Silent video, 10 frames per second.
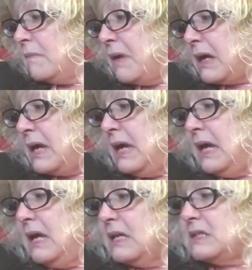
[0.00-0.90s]
Becky
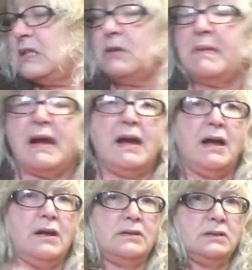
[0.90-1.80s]
gets here
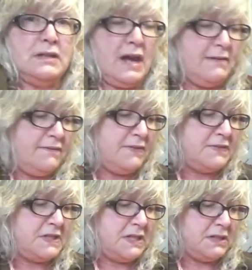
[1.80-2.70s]
about
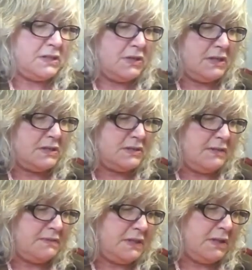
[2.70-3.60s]
9:15, so I still
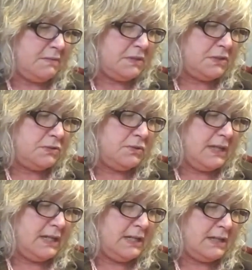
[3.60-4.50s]
have time to
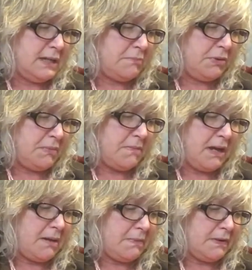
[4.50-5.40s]
eat and put my
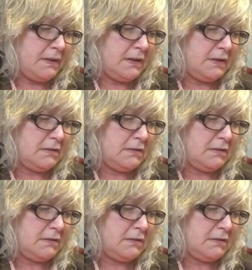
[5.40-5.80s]
makeup on.